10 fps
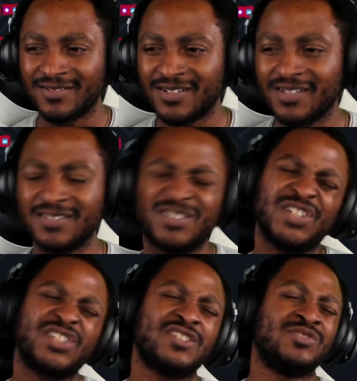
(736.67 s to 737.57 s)
Just
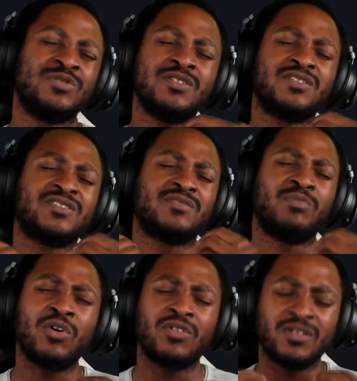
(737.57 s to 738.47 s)
just just
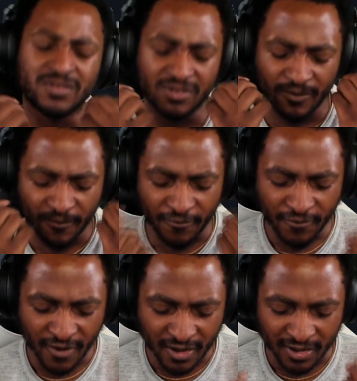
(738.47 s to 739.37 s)
smoking some
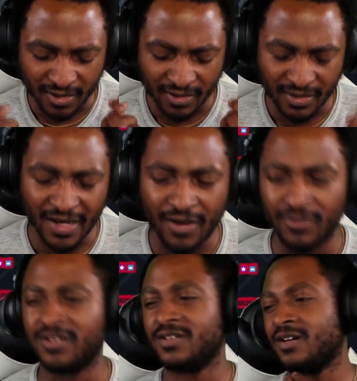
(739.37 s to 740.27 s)
fucking loud.